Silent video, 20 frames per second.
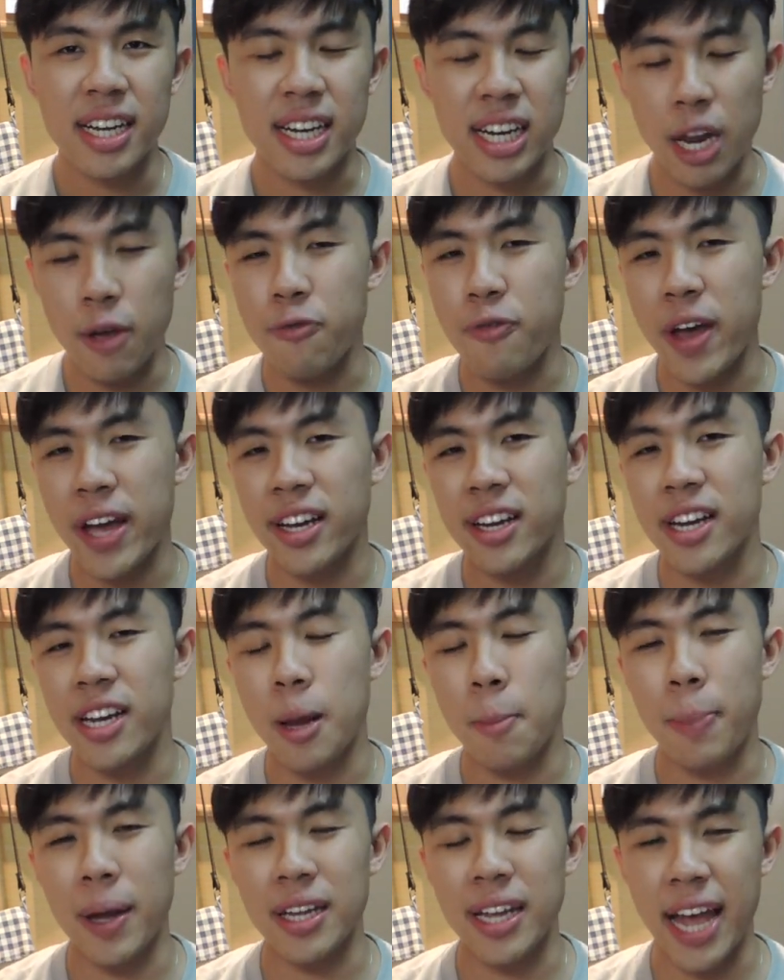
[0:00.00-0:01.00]
cliffhanger
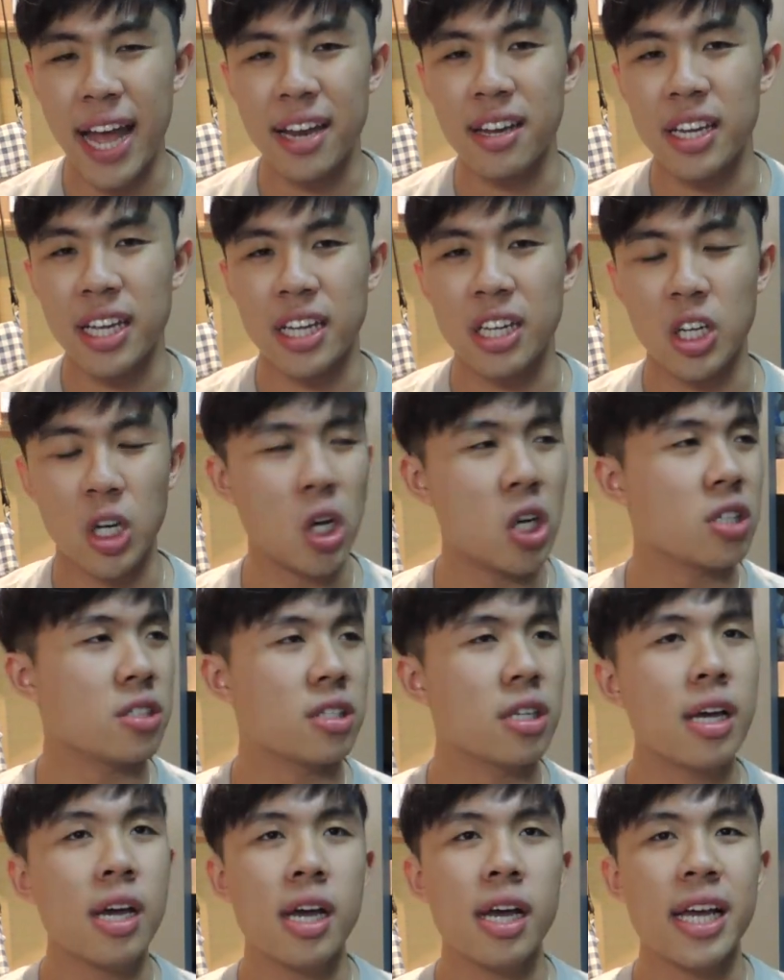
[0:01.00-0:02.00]
and a better ending,
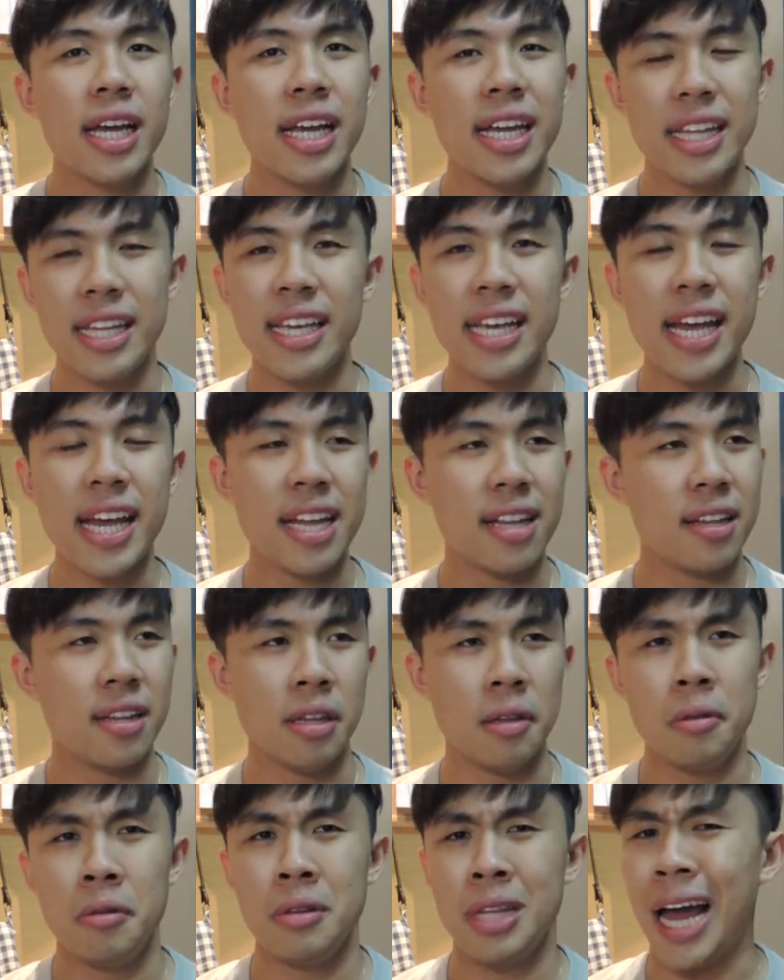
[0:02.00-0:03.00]
because in the
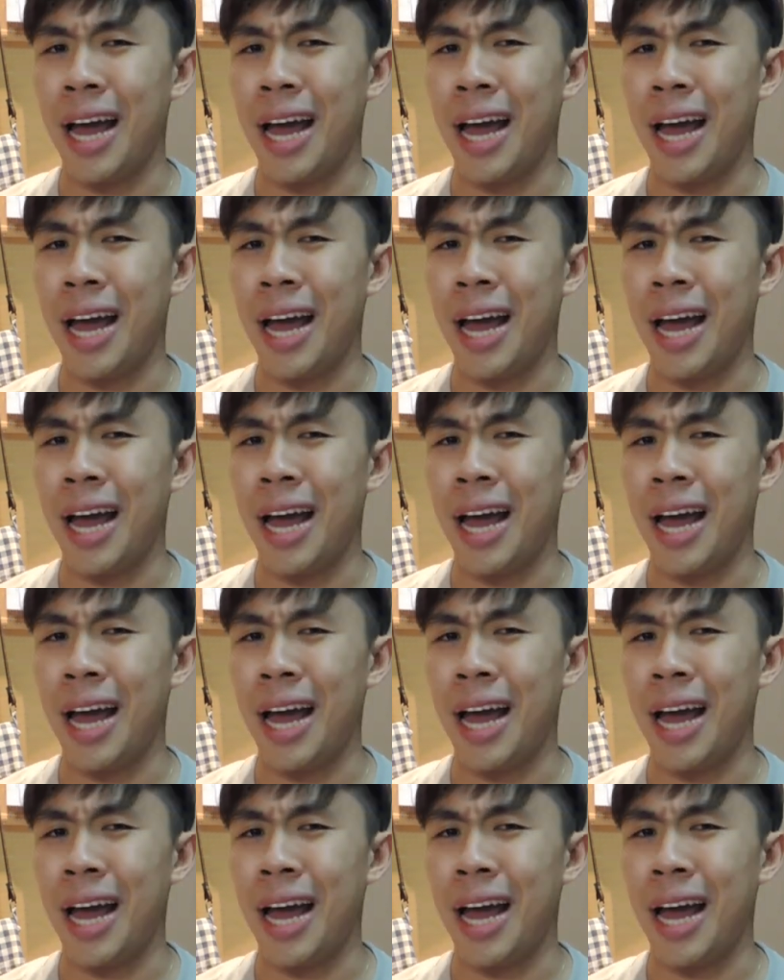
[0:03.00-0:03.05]
end,